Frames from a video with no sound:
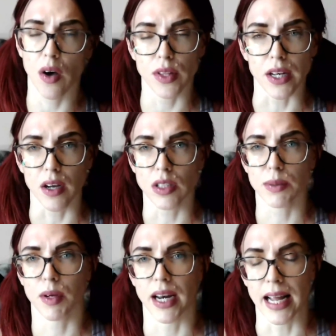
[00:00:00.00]
On that note,
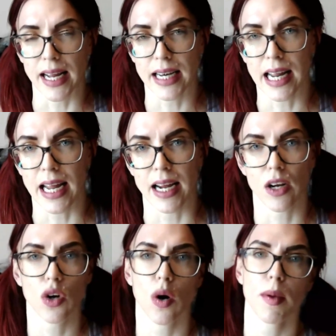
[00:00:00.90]
I'm gonna end
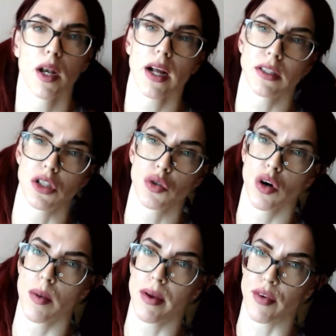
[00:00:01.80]
here. Comment, like,
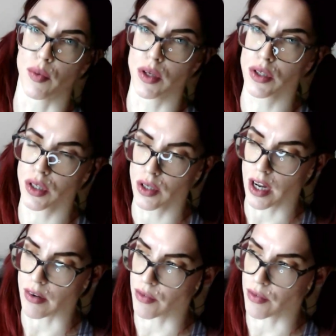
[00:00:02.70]
subscribe if you want to.